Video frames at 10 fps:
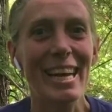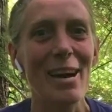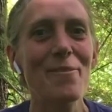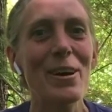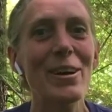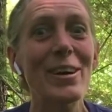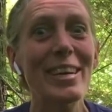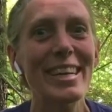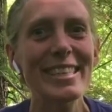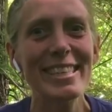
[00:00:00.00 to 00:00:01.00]
Come
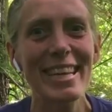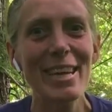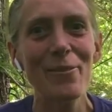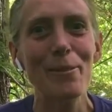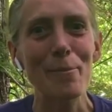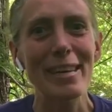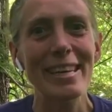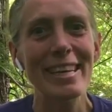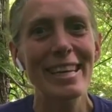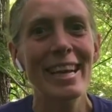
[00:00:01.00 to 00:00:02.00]
on and sing with me.
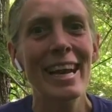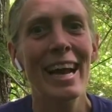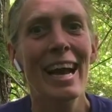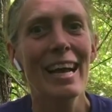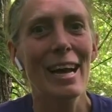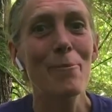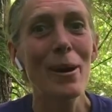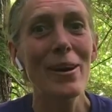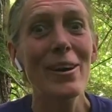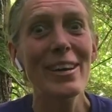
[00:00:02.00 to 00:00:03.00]
Come
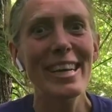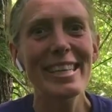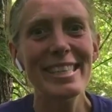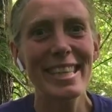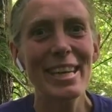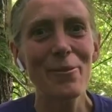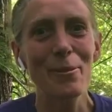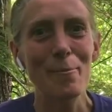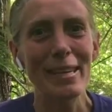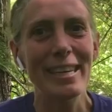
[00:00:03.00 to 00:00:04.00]
on and sing
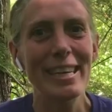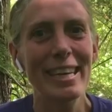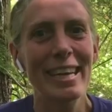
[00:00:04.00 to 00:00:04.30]
with me.